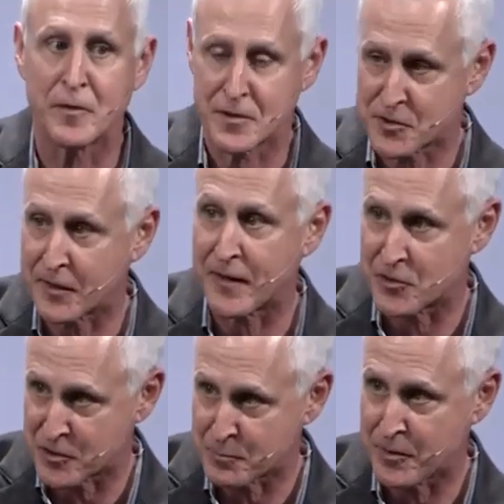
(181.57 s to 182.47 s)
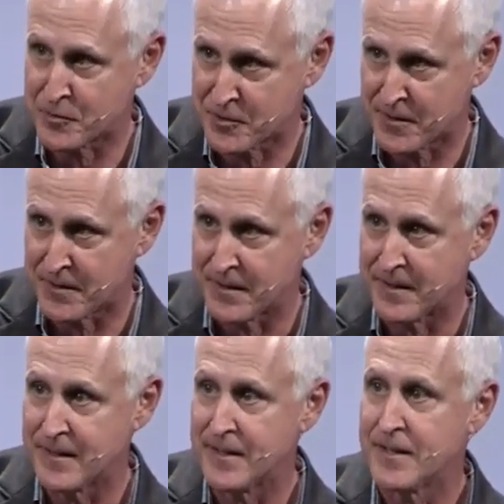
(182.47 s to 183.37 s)
this thing they just posted?
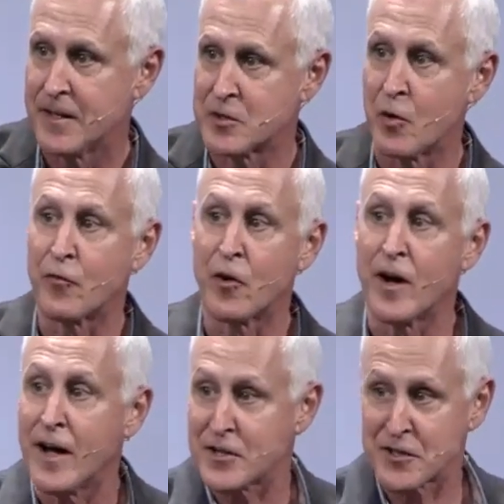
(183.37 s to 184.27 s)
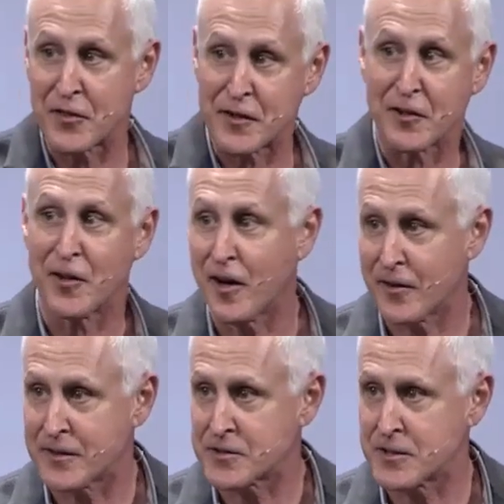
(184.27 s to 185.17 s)
So for us, I think a lot of
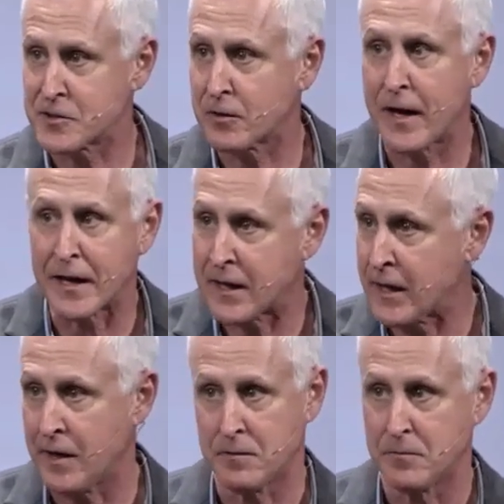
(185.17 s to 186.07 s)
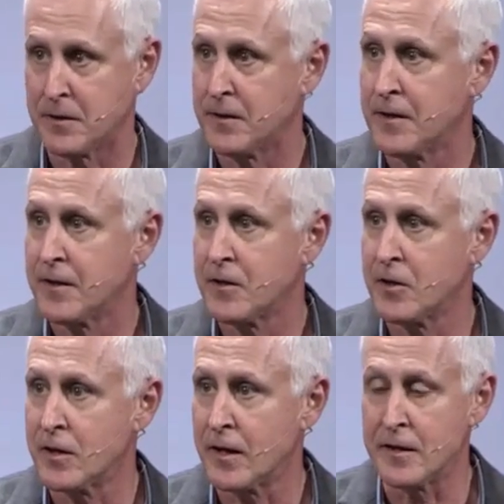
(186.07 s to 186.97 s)
this is, okay, I get it.
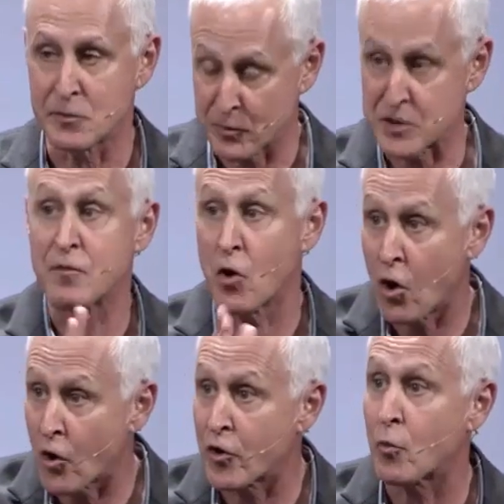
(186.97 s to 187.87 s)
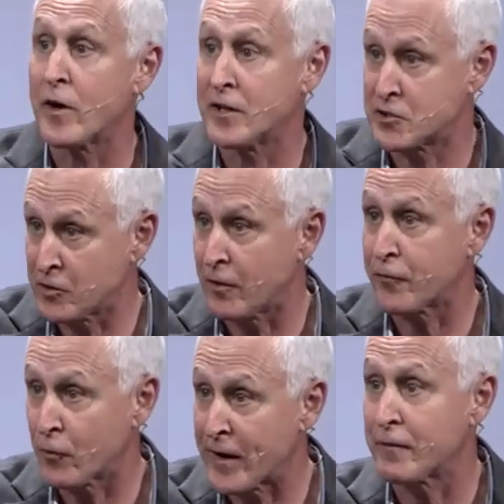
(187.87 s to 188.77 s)
And that's what's even harder when it's, you know, a
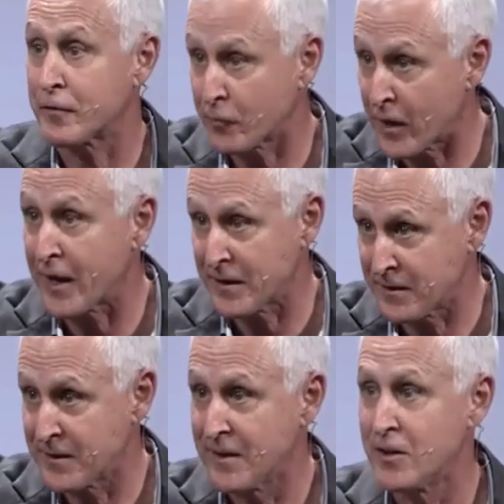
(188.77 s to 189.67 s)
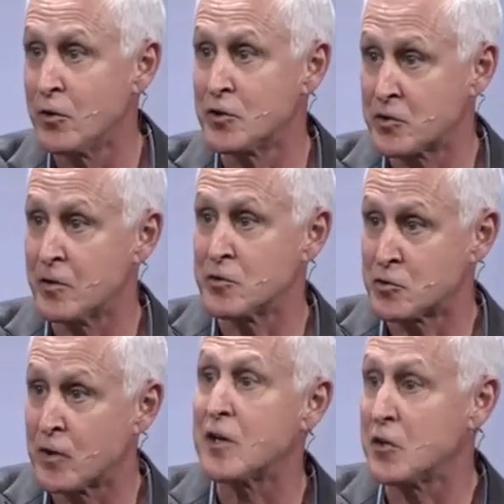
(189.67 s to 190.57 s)
friend of a friend who's
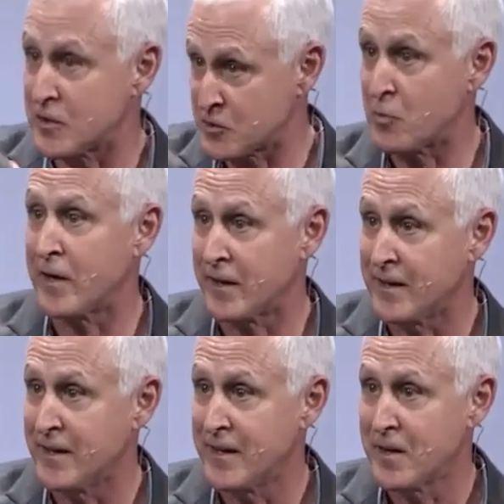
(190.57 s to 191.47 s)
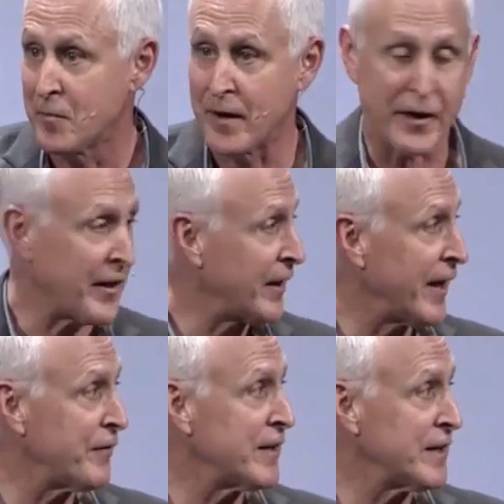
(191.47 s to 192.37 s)
treating you this way. But a lot
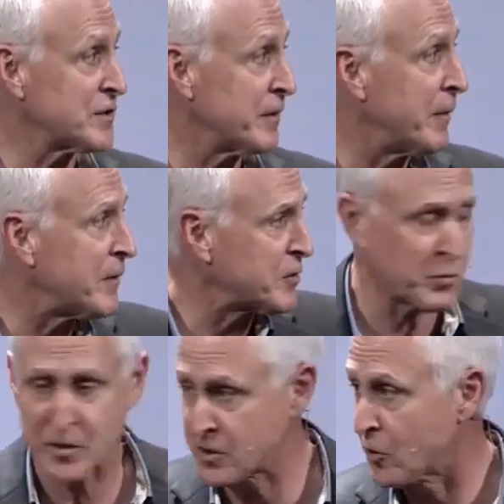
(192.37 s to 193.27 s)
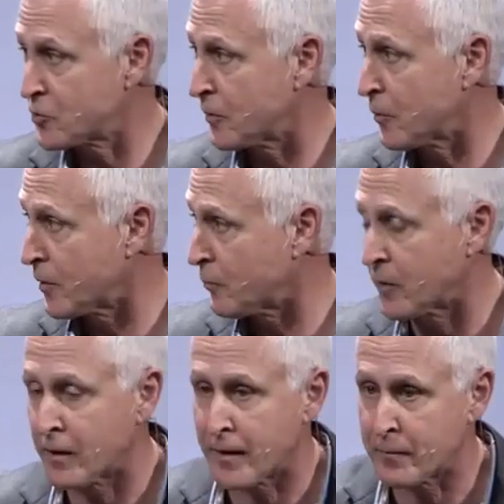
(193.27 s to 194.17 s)
of it is, maybe it's because
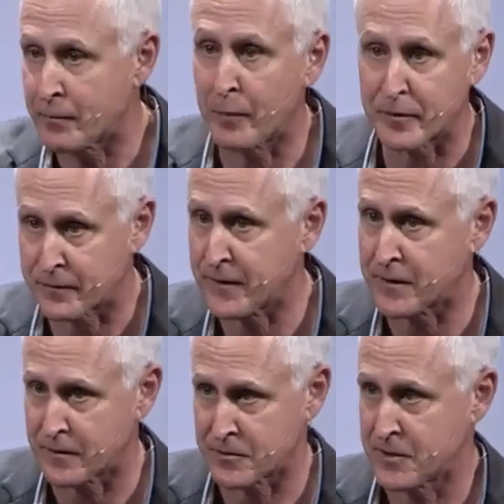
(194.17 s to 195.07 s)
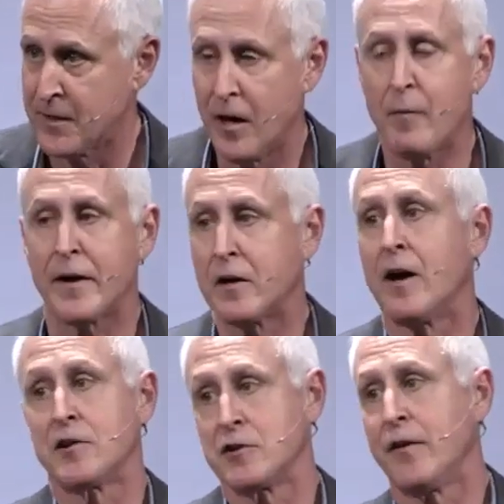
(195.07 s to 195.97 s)
we're public figures. Oh my
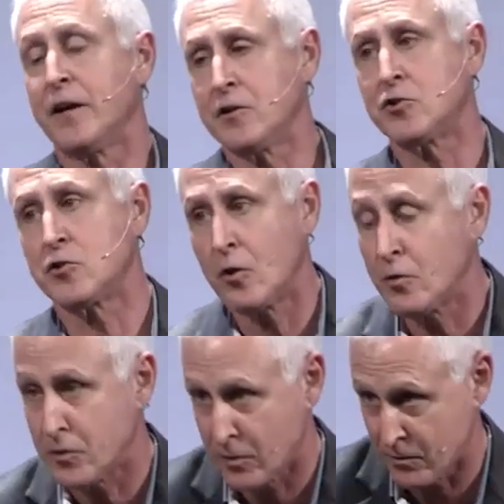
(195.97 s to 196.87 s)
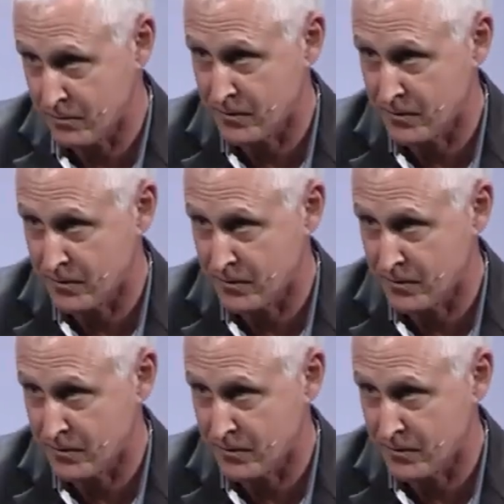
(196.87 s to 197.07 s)
gosh, if I could show you